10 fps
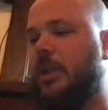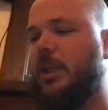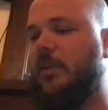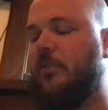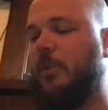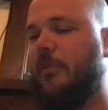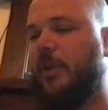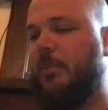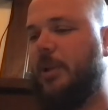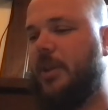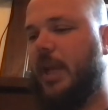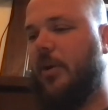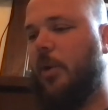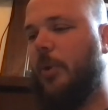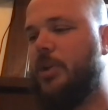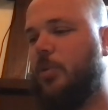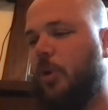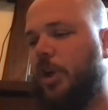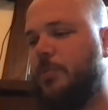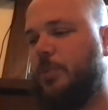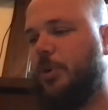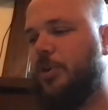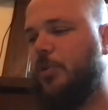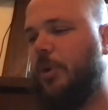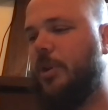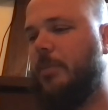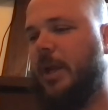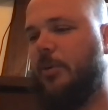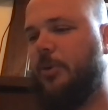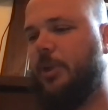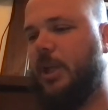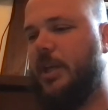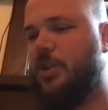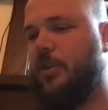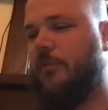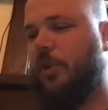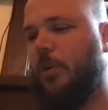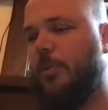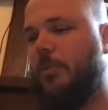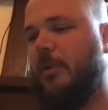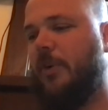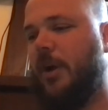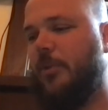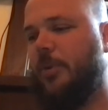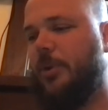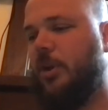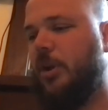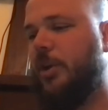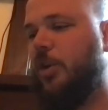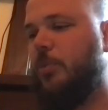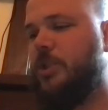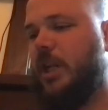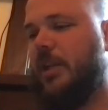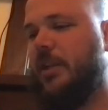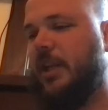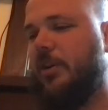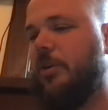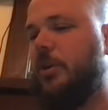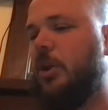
Leaving my family there, I went to Washburn to run the boundary lines on a farm that my father-in-law had homesteaded there.